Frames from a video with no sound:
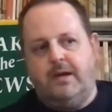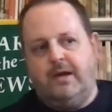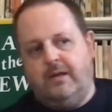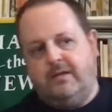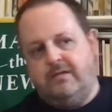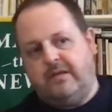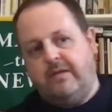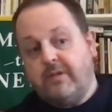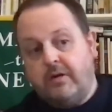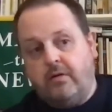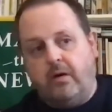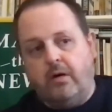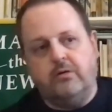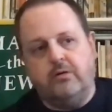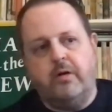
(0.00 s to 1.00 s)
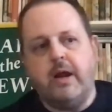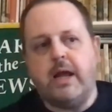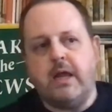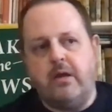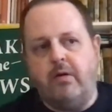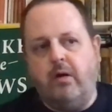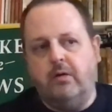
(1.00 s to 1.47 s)
7-year-old or an
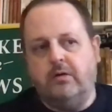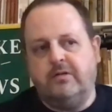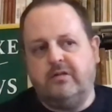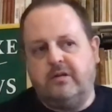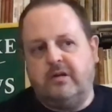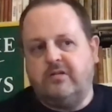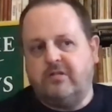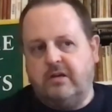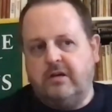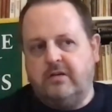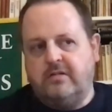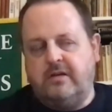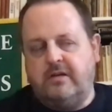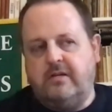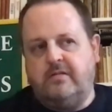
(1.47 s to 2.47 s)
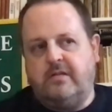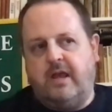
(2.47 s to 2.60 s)
8-year-old is an eternity,